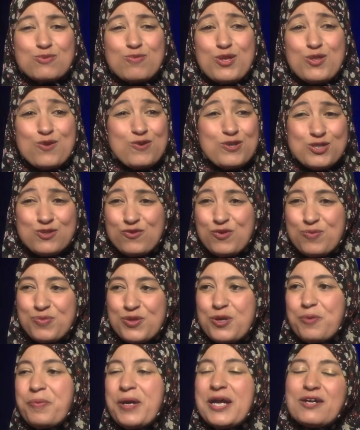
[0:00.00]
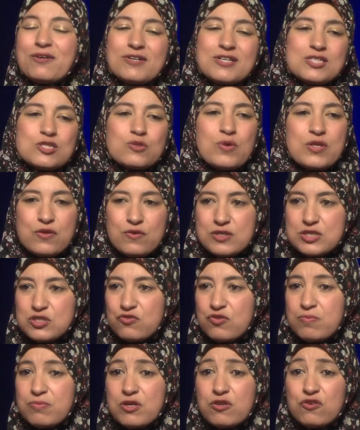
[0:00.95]
whether it's from their parents, whether it's
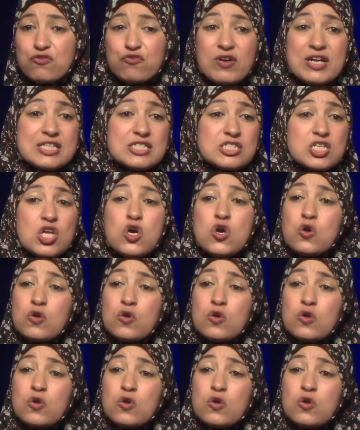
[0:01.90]
from their friends,